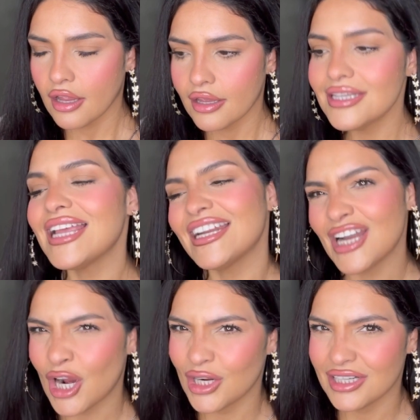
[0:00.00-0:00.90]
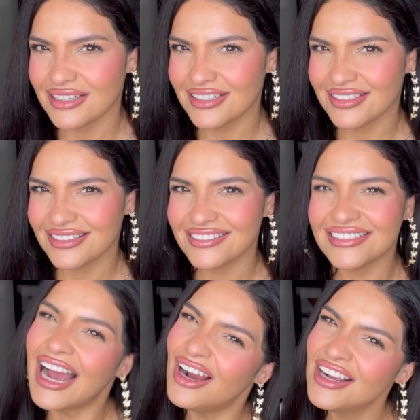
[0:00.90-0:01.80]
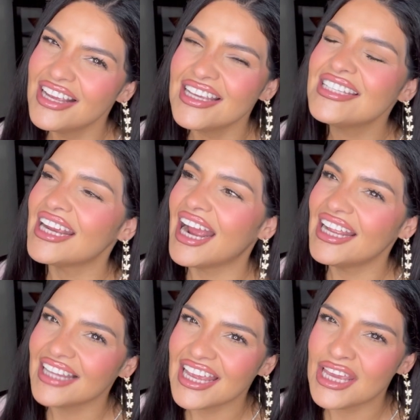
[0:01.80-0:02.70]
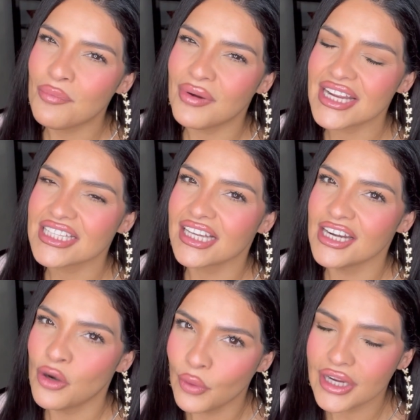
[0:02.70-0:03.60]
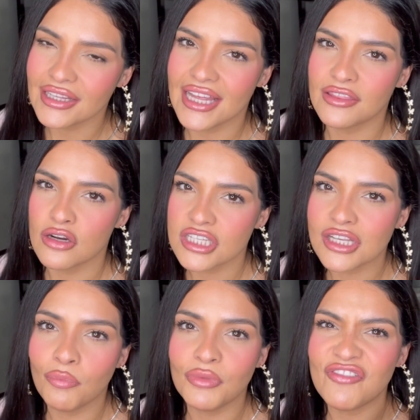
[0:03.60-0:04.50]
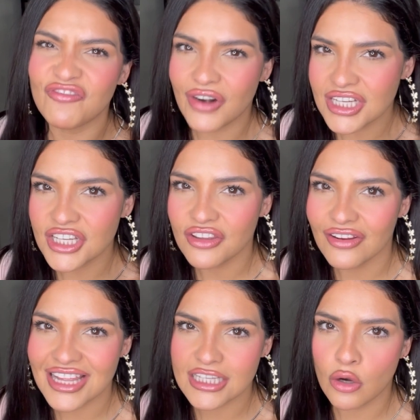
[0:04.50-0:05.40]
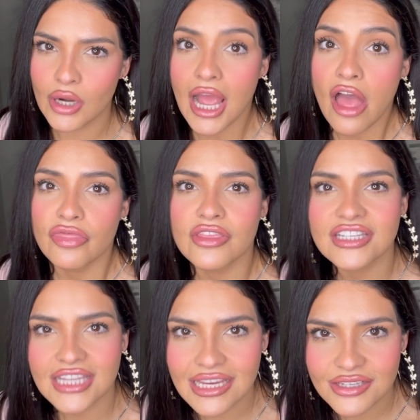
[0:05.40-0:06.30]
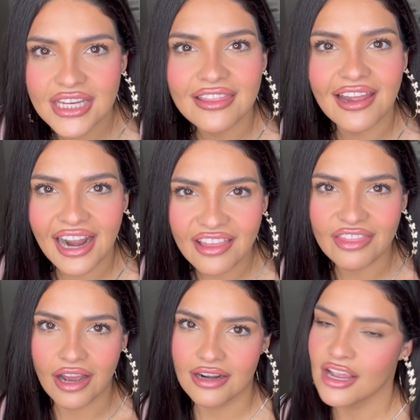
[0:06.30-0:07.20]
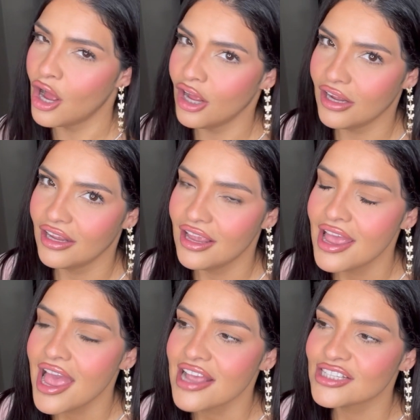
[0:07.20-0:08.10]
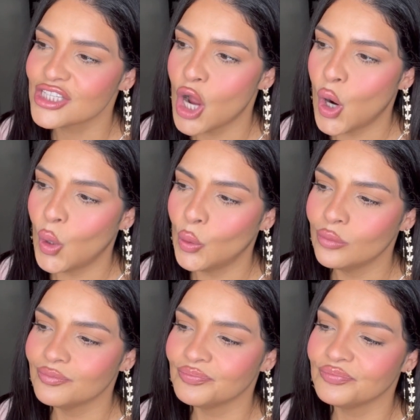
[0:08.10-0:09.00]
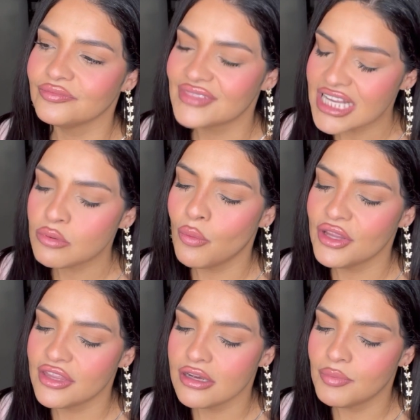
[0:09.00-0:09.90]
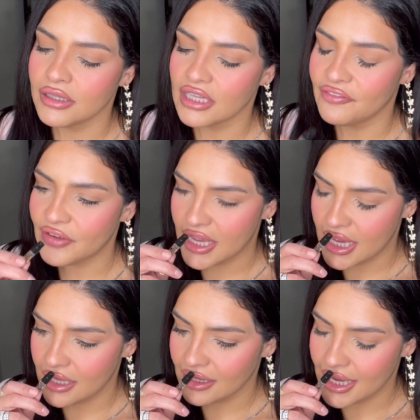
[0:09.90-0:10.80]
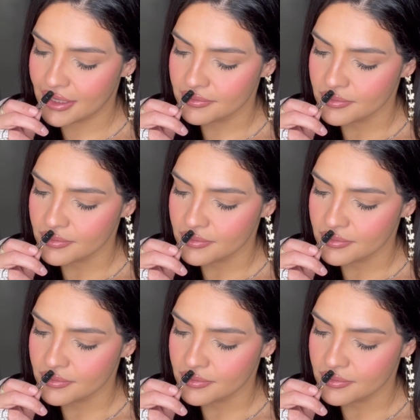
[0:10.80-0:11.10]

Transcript: He's like, no, no. He's like, I like it, but it's annoying. Like there's something fresh in there that's annoying. The same shit that I thought, y'all. So that's what we think about Lafayette. Like,